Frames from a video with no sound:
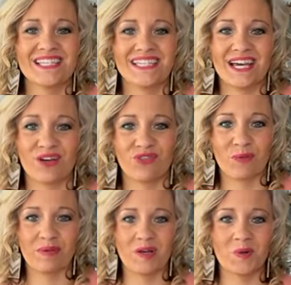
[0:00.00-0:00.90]
yeah, for
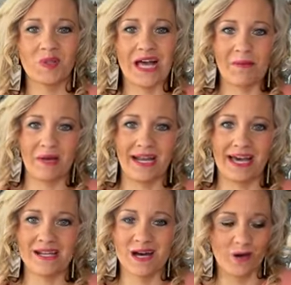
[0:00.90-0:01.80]
a big old limeade,
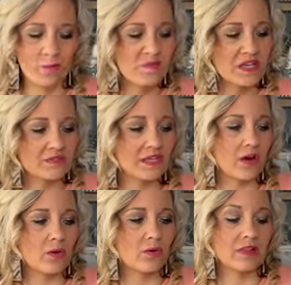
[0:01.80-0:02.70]
I know.
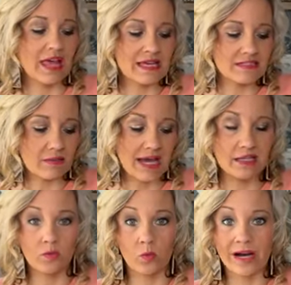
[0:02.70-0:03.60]
So last time I
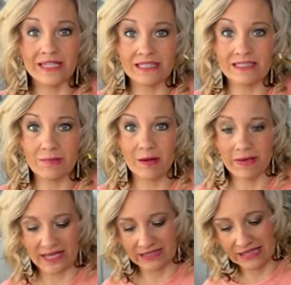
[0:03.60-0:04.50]
added white, this time
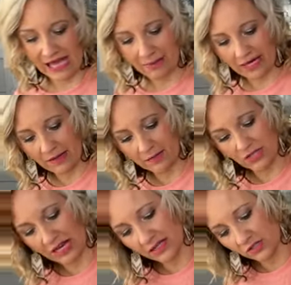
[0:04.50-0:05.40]
I'm adding limeade. And I'm going
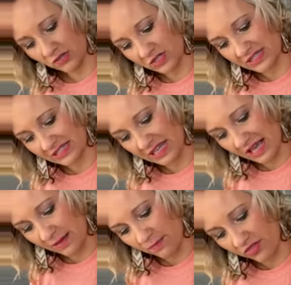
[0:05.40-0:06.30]
to kind of do the
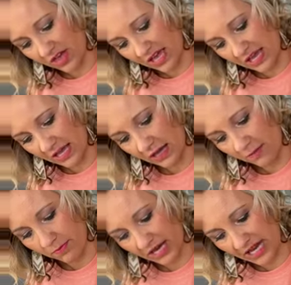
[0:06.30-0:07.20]
same thing,
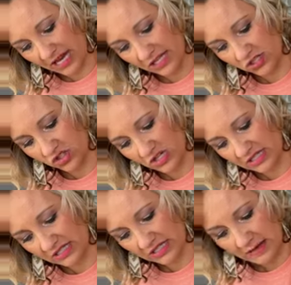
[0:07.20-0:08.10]
but kind of
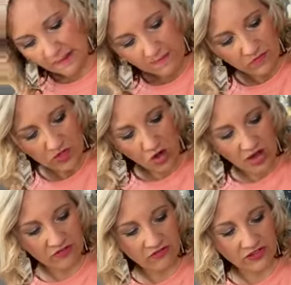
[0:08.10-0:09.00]
just
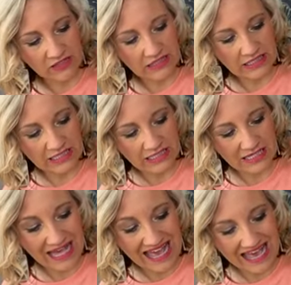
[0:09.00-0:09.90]
not filling it
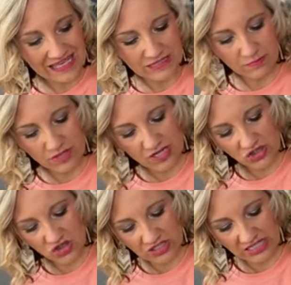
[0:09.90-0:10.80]
in as
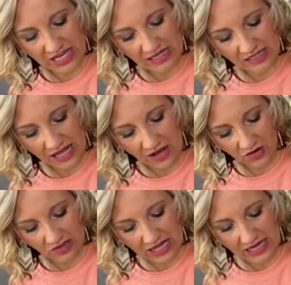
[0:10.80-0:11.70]
much, just kind of
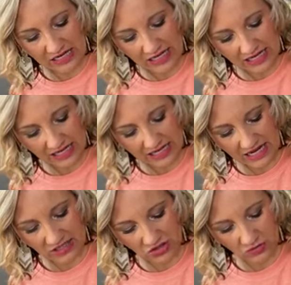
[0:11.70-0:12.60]
outlining and
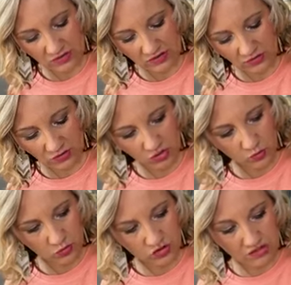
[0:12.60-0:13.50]
kind of doing a little
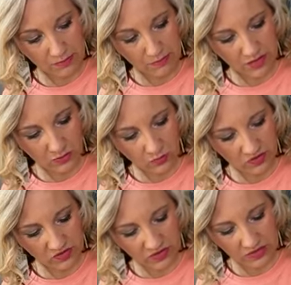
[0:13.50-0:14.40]
swoosh in the middle
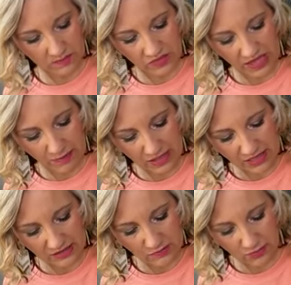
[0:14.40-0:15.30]
with the
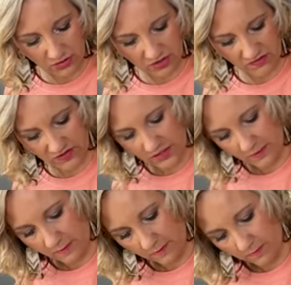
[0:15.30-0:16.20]
limeade as part of it.